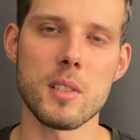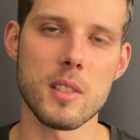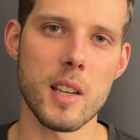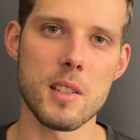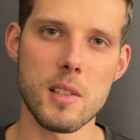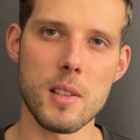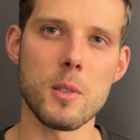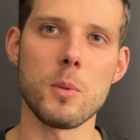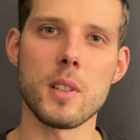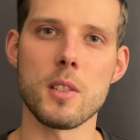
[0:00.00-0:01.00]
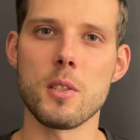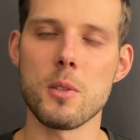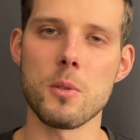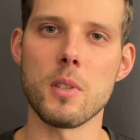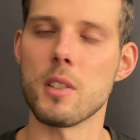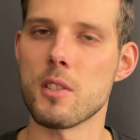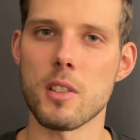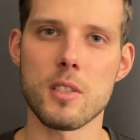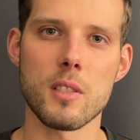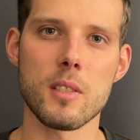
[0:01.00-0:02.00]
the idea you want to do is
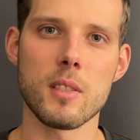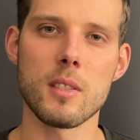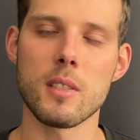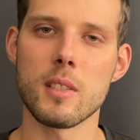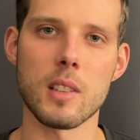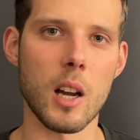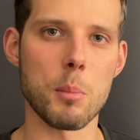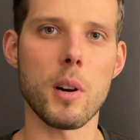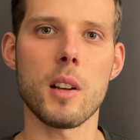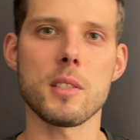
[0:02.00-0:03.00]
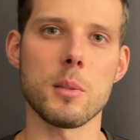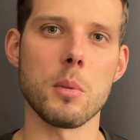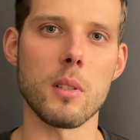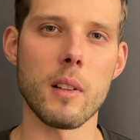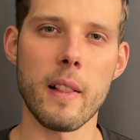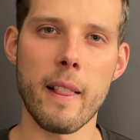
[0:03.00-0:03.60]
just not possible.